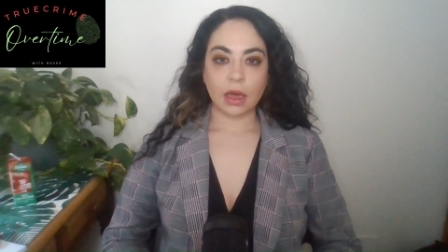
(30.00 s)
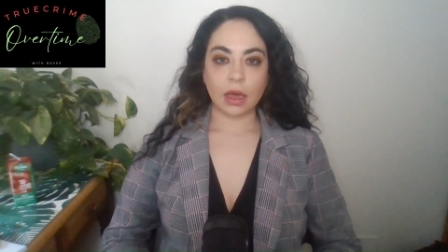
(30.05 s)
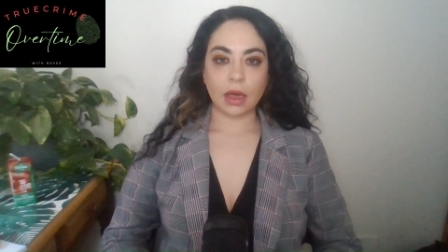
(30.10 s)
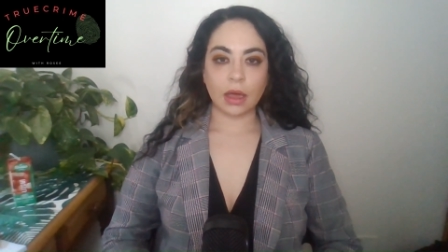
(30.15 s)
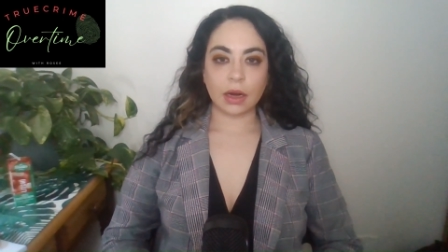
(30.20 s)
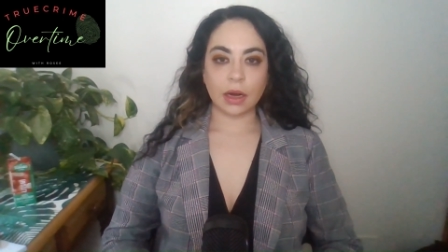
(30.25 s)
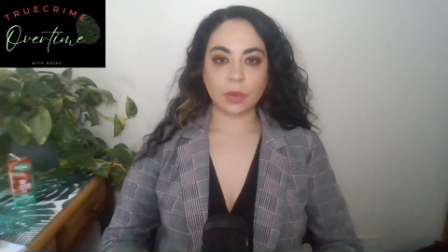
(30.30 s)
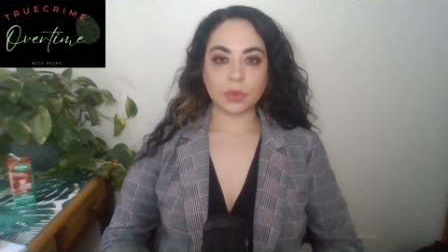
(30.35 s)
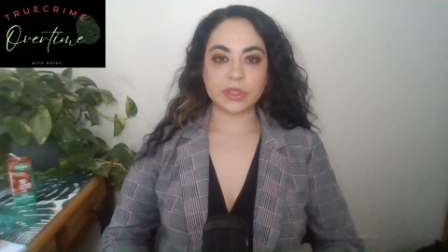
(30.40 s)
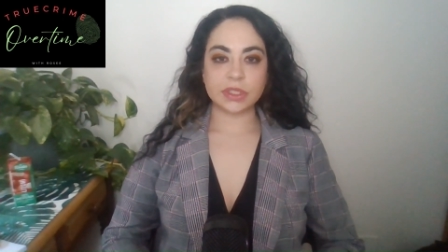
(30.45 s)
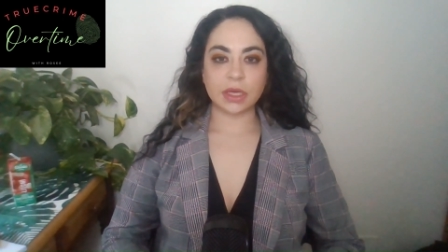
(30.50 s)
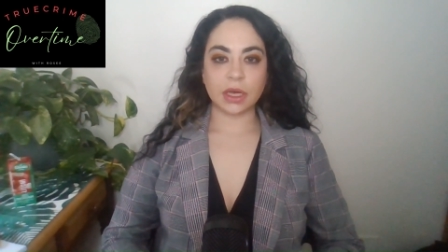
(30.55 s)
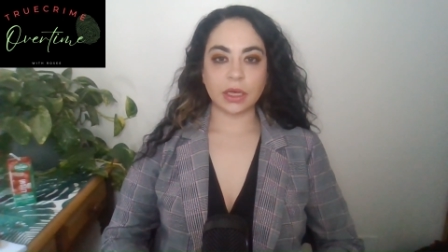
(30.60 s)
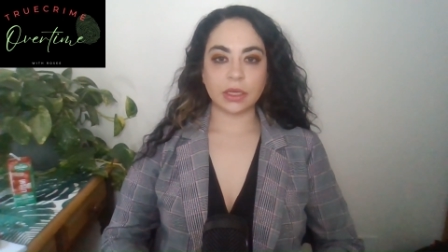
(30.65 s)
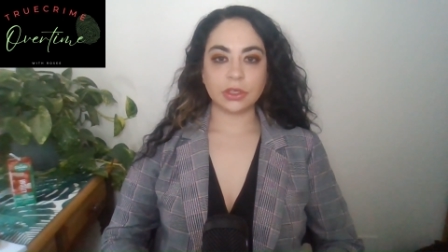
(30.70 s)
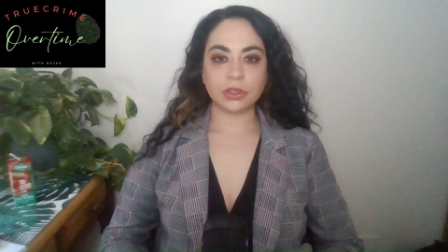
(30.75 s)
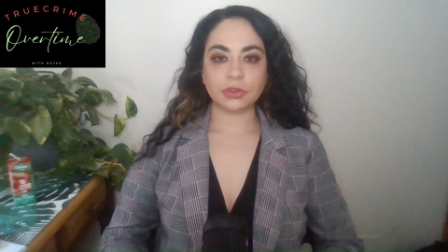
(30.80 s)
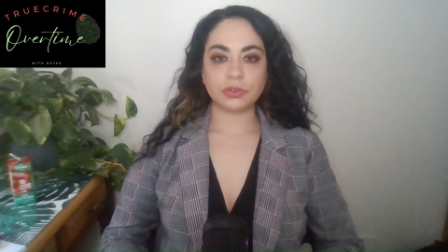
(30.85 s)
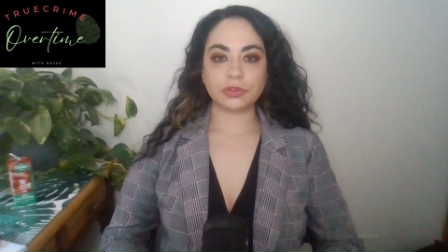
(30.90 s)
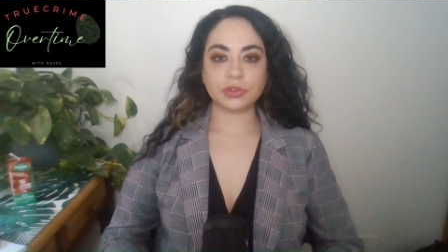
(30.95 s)
And I was
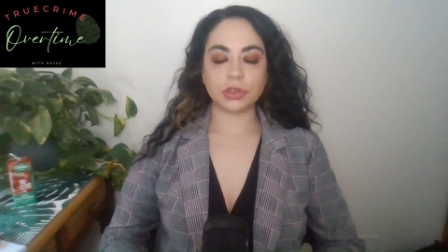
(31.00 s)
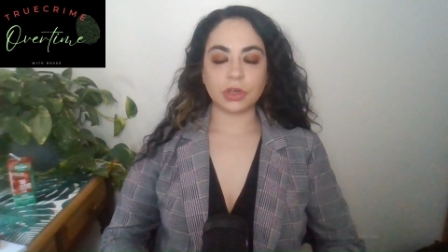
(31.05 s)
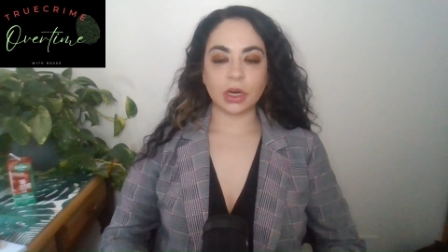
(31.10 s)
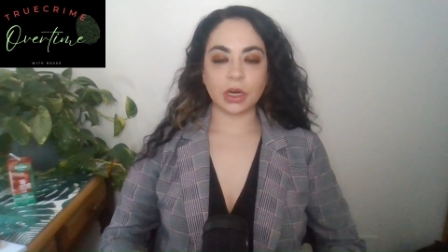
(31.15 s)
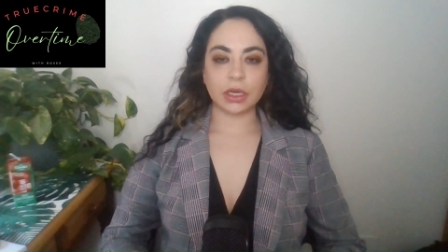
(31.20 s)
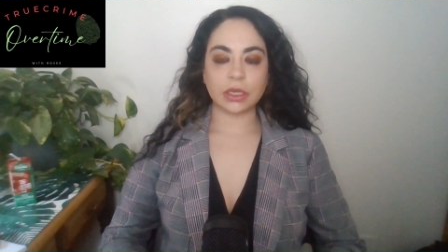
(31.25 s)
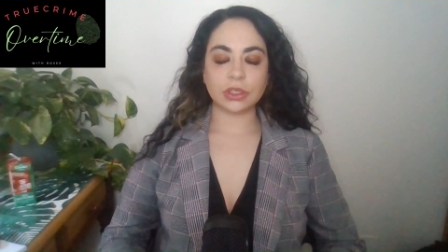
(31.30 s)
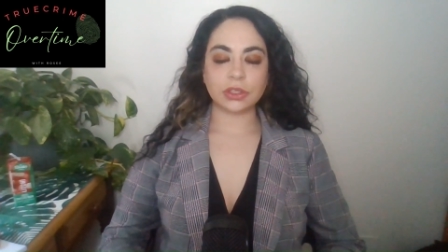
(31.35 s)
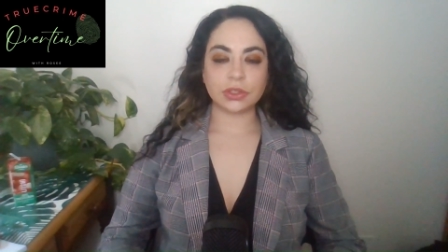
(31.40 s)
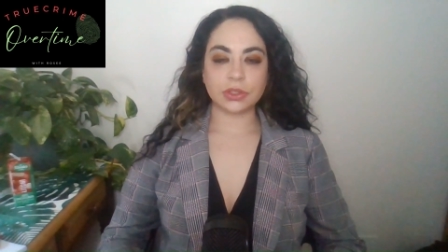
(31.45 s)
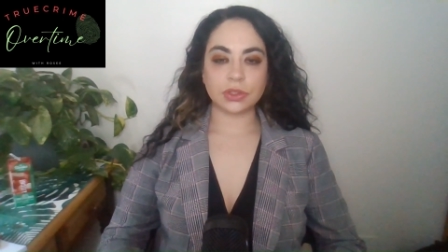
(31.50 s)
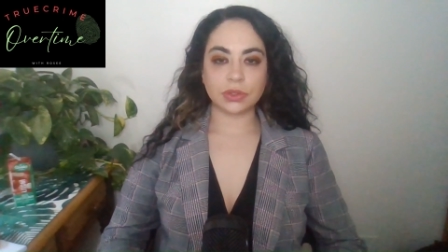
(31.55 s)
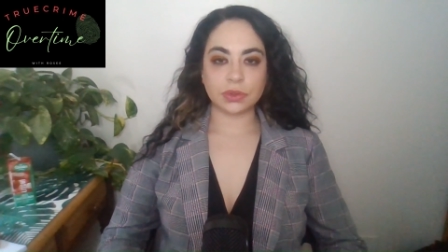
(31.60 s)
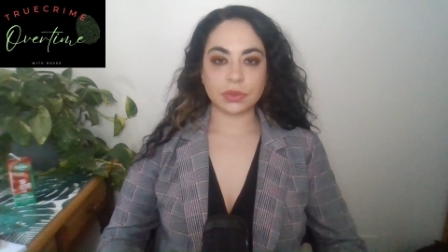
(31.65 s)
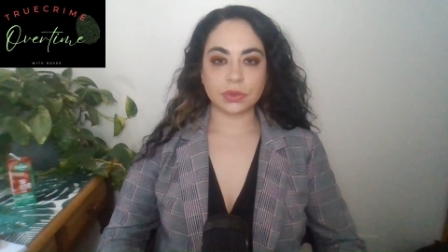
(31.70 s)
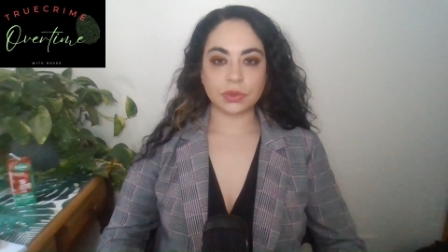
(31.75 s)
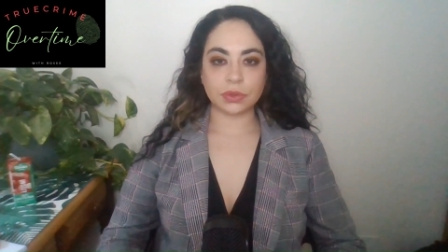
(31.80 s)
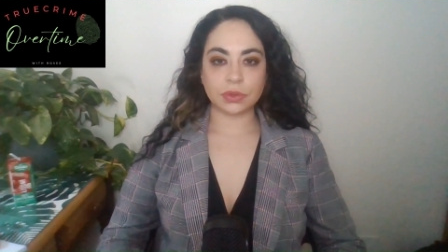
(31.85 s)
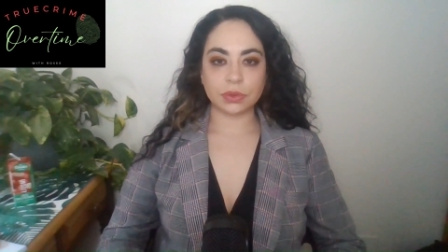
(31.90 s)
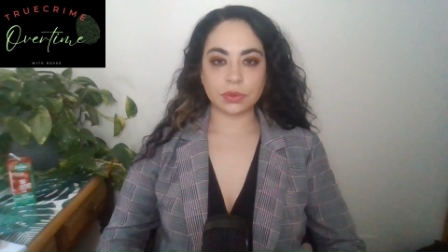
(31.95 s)
kind of trying
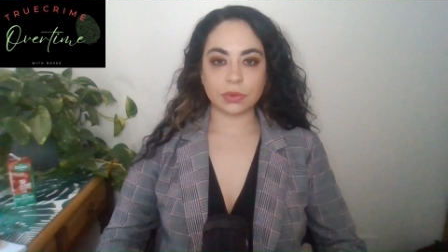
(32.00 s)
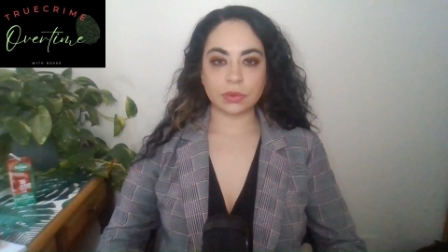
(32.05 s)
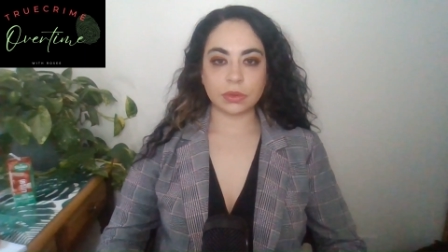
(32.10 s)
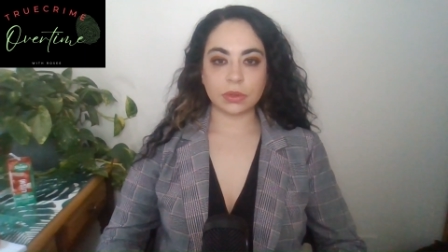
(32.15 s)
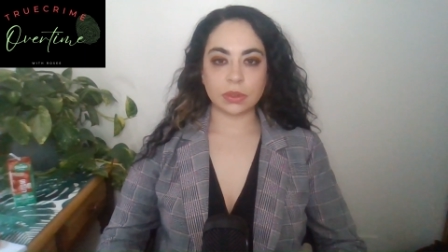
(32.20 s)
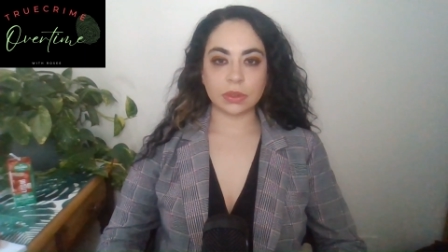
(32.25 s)
to